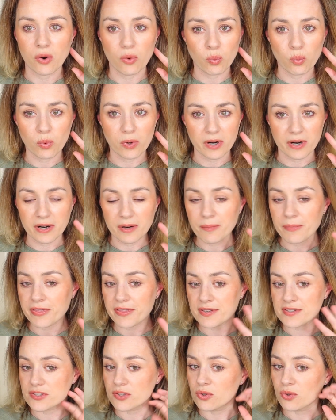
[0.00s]

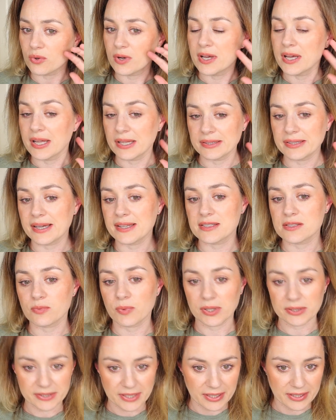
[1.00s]
warmth. So that's
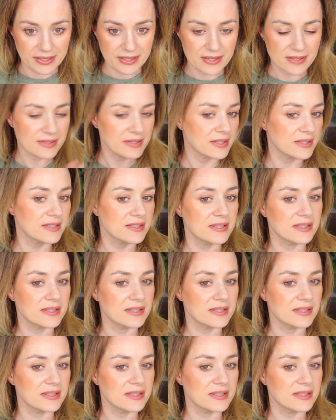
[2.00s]
what that is.